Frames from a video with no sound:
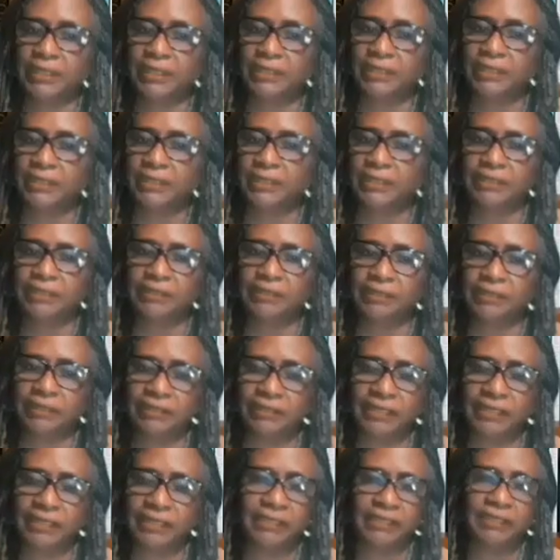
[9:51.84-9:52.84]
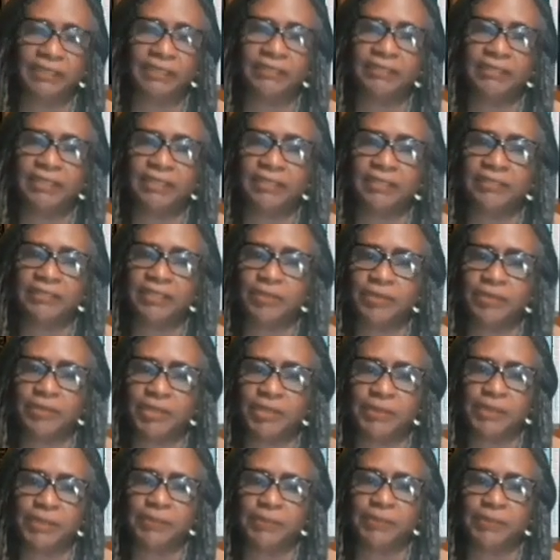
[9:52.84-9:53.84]
Right. And I don't, again, that's not
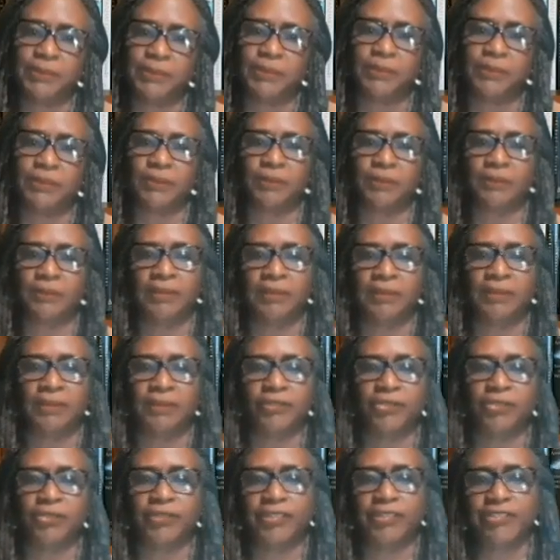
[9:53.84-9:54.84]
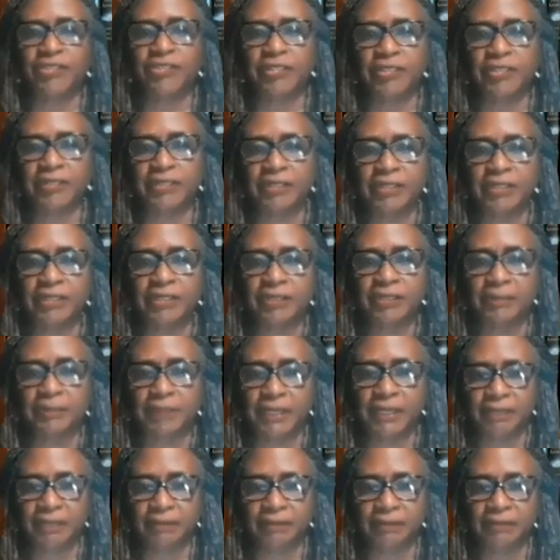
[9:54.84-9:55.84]
something people traditionally think
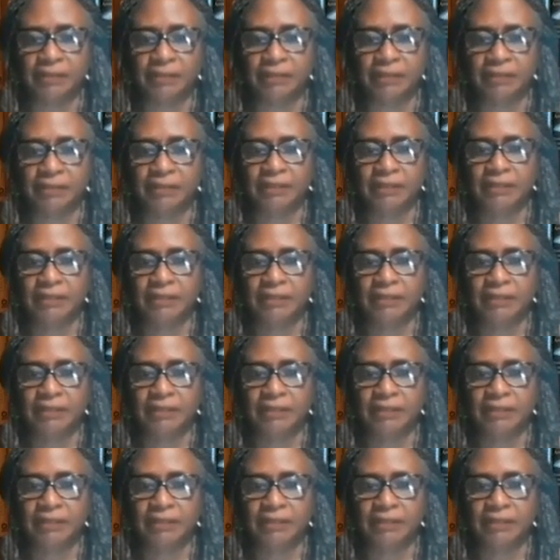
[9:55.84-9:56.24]
about.